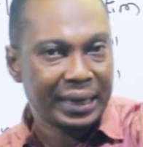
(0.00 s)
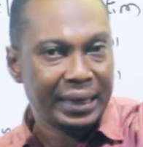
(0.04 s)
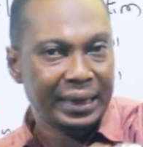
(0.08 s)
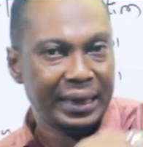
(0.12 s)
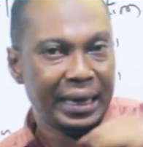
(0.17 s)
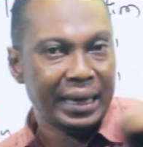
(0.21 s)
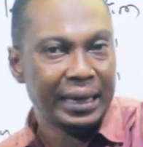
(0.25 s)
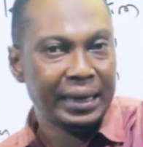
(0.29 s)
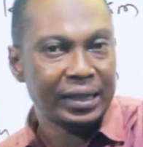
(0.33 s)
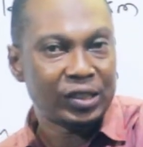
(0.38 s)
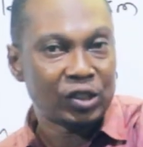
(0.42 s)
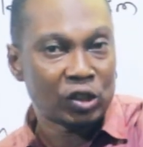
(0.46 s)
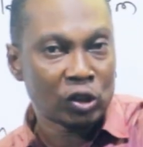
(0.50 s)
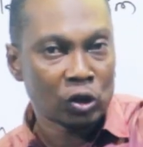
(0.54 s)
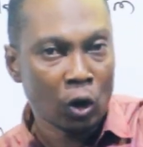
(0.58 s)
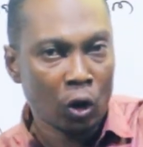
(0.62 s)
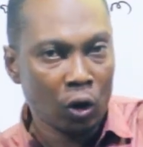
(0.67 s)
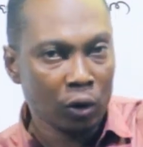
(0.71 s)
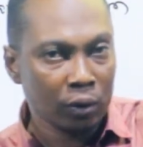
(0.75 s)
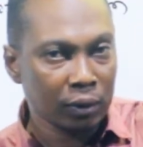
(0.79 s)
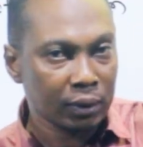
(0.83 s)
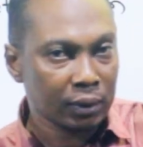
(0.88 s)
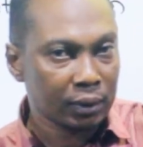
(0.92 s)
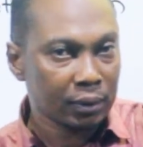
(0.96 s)
the
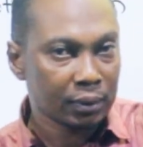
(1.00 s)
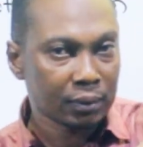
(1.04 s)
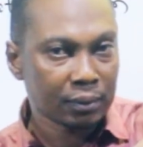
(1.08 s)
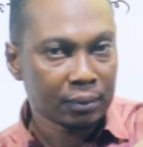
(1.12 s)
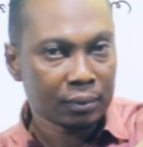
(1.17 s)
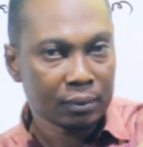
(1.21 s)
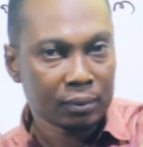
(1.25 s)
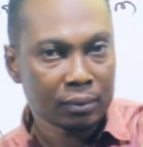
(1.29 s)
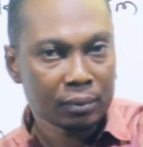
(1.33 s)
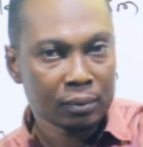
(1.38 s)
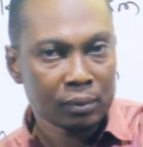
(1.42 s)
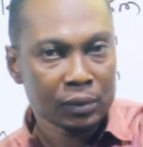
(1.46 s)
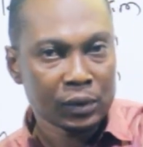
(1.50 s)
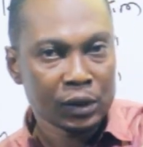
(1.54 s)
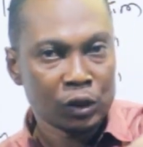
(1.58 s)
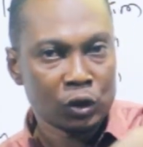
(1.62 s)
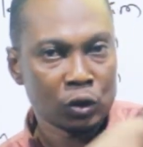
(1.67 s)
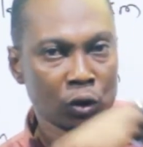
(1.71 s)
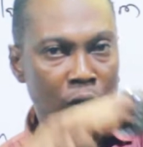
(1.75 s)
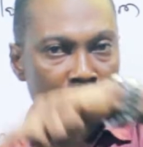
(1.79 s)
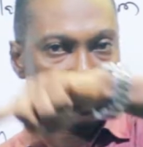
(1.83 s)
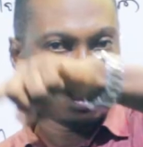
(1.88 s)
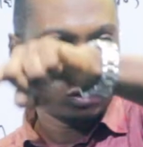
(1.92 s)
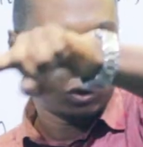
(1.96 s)
sun.
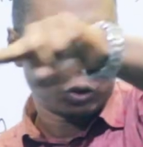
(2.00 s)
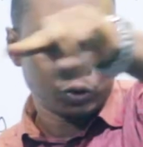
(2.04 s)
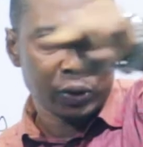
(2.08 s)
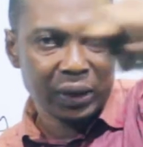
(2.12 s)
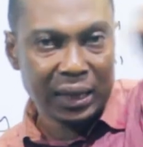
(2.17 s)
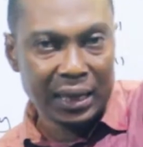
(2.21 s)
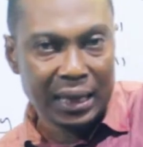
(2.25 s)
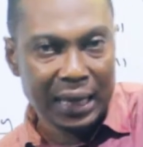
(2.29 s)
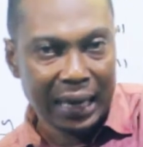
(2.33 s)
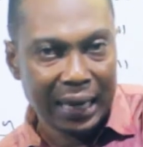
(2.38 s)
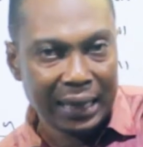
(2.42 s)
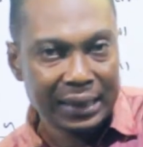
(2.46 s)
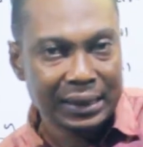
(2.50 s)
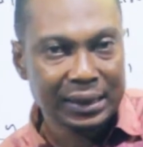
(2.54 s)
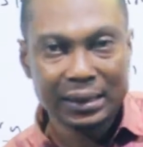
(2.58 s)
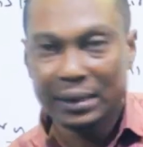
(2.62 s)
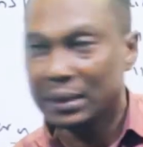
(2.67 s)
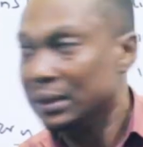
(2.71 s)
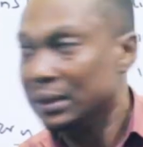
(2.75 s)
So doing that